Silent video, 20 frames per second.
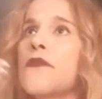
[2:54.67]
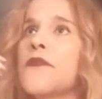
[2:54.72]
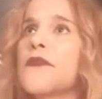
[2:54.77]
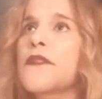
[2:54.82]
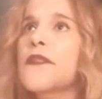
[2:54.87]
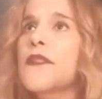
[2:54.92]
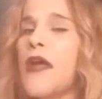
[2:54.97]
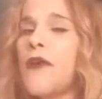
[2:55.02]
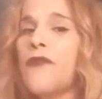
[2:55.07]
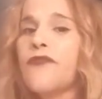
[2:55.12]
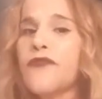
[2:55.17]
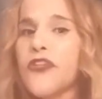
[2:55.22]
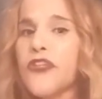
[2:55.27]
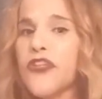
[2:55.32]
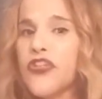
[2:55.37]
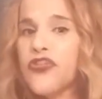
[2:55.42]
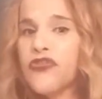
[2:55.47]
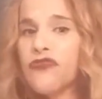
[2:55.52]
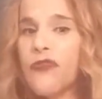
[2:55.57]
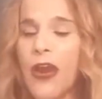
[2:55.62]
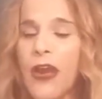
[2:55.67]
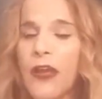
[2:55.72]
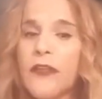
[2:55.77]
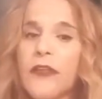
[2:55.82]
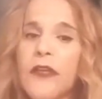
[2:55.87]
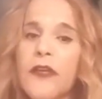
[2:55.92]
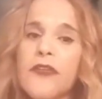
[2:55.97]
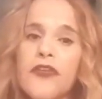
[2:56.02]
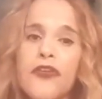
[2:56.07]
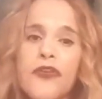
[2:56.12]

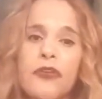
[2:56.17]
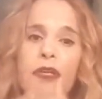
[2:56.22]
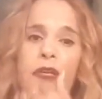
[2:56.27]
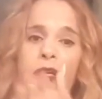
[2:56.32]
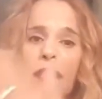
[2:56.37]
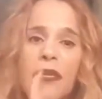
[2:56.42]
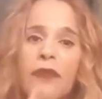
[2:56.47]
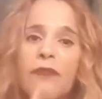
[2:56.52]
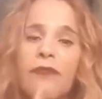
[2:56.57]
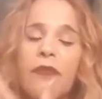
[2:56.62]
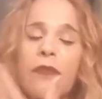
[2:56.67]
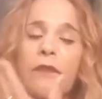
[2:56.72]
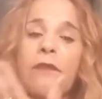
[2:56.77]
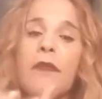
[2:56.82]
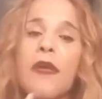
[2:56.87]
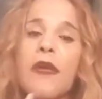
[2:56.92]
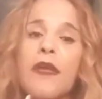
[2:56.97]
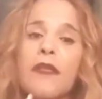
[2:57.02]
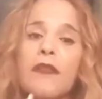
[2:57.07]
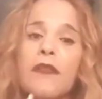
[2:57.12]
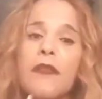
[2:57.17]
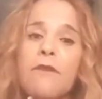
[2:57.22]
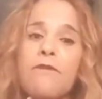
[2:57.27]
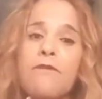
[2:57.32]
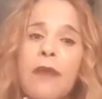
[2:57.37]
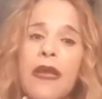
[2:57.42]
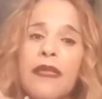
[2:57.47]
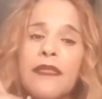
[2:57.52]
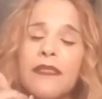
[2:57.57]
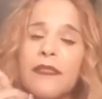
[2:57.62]
self-destruct, you can give them the
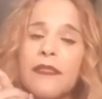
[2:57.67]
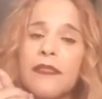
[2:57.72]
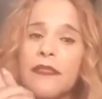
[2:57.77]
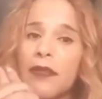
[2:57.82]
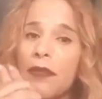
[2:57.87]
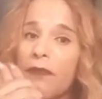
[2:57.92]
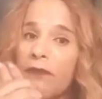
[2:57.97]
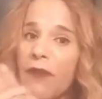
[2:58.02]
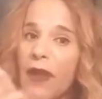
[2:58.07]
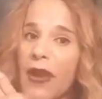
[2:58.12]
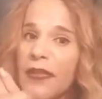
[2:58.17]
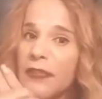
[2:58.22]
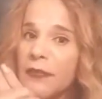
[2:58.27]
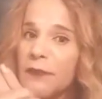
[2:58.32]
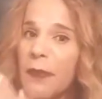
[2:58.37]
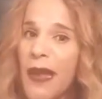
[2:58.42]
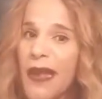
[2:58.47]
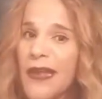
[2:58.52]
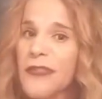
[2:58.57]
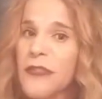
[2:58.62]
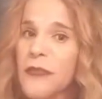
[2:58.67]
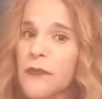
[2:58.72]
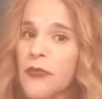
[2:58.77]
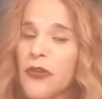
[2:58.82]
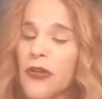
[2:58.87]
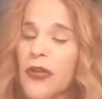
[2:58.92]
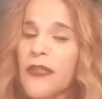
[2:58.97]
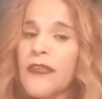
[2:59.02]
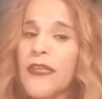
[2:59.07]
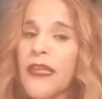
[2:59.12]
best advice
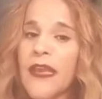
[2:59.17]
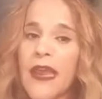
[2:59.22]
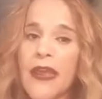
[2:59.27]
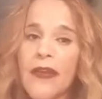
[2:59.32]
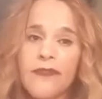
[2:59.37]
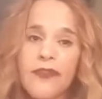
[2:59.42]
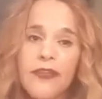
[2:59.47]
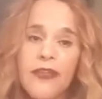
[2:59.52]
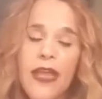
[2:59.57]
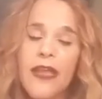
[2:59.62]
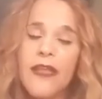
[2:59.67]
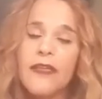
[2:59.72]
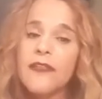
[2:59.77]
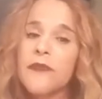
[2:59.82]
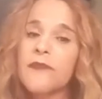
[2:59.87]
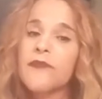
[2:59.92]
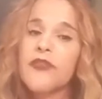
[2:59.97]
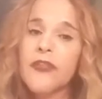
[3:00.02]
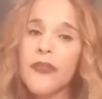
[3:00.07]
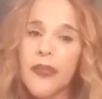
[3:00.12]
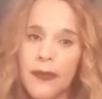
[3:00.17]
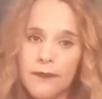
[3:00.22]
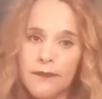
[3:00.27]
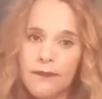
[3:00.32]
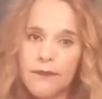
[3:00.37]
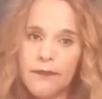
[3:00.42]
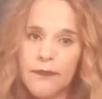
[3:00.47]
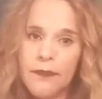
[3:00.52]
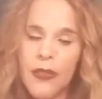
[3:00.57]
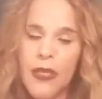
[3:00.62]
possible, and then after that, it's up to them.